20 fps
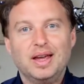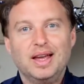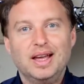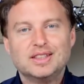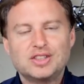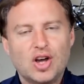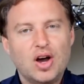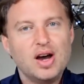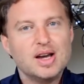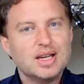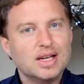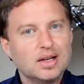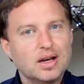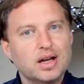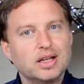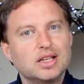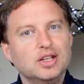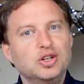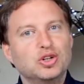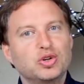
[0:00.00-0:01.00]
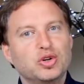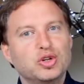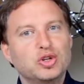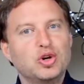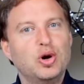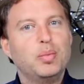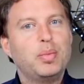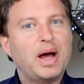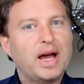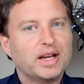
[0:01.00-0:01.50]
it's highly likely you're going to
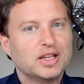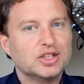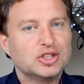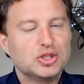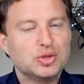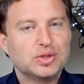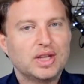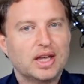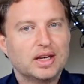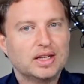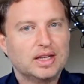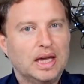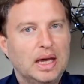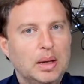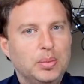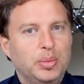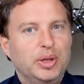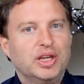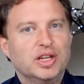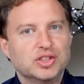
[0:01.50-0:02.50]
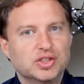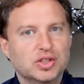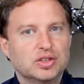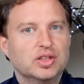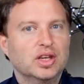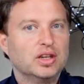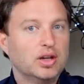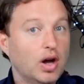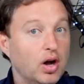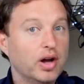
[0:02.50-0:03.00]
go back and do that again, because you
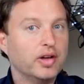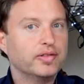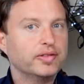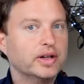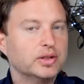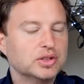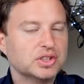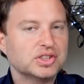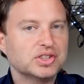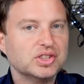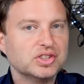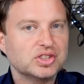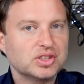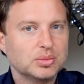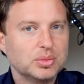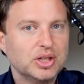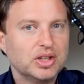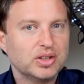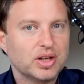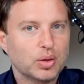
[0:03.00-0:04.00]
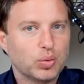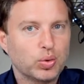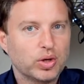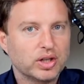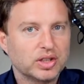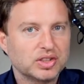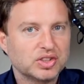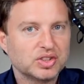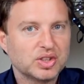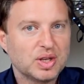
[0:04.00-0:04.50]
think, oh, I found a system here that
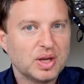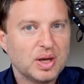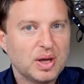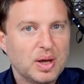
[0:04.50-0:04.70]
works.